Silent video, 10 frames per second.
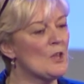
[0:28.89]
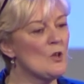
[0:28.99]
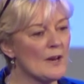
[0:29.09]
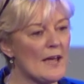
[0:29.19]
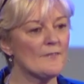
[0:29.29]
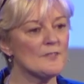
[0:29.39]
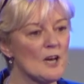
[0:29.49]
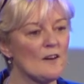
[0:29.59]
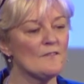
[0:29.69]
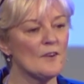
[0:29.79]
you're going to have to
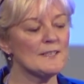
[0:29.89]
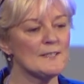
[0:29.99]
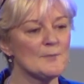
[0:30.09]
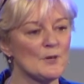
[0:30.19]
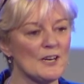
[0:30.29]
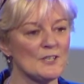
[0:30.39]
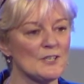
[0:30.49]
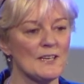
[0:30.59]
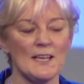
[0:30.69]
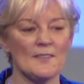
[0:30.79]
go and find
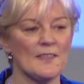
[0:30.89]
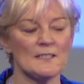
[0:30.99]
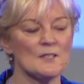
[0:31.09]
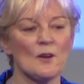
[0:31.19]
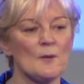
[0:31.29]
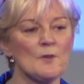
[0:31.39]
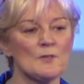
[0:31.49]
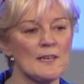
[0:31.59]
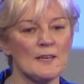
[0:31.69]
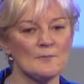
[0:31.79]
inspiration. That's not in
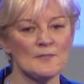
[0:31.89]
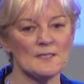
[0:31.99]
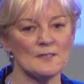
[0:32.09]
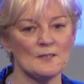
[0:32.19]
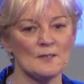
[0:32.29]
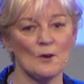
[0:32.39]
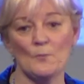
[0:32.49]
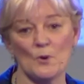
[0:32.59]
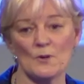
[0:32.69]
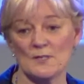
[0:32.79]
museums
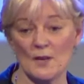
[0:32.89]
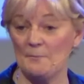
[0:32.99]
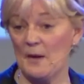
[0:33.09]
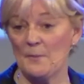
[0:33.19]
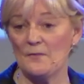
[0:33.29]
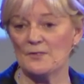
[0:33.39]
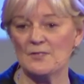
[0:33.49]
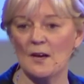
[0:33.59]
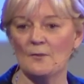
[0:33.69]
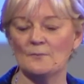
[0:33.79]
or books. It may be for
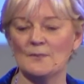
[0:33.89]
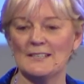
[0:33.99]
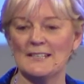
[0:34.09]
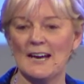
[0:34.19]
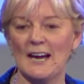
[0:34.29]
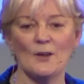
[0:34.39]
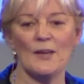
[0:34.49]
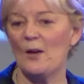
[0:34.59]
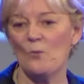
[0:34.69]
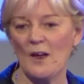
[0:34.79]
some. I
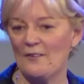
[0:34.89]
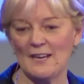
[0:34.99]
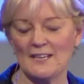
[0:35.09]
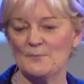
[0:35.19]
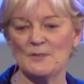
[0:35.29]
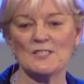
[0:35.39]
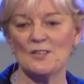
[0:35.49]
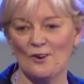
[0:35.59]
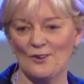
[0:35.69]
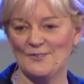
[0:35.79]
don't care where it is, but
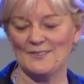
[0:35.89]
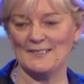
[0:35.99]
start.